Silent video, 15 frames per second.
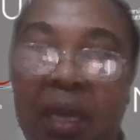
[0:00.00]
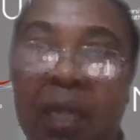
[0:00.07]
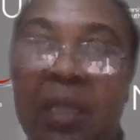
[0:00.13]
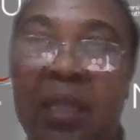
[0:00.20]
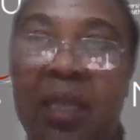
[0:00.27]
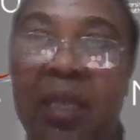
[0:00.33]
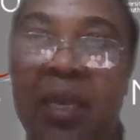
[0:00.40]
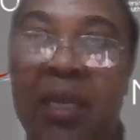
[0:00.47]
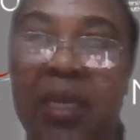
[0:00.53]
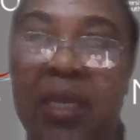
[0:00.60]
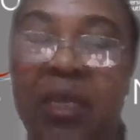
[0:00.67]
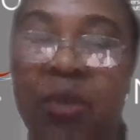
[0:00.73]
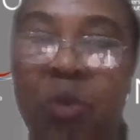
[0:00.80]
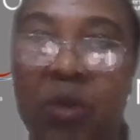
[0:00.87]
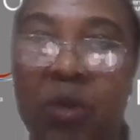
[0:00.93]
and then
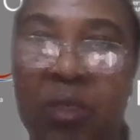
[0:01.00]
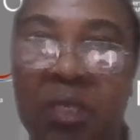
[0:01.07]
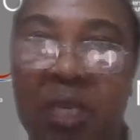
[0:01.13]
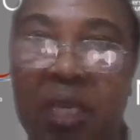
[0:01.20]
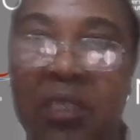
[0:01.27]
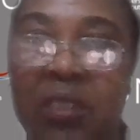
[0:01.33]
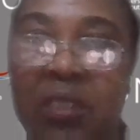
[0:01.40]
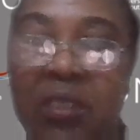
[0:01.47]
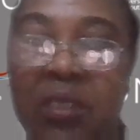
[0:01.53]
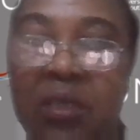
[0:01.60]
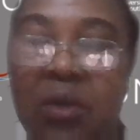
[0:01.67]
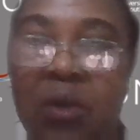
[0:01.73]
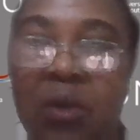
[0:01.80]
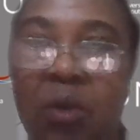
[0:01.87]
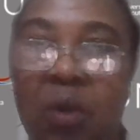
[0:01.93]
it contains
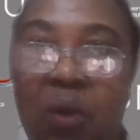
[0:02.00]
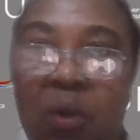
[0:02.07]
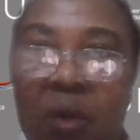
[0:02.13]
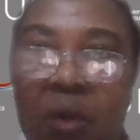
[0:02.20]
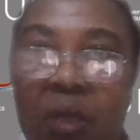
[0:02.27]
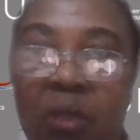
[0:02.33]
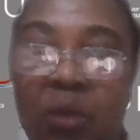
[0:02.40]
only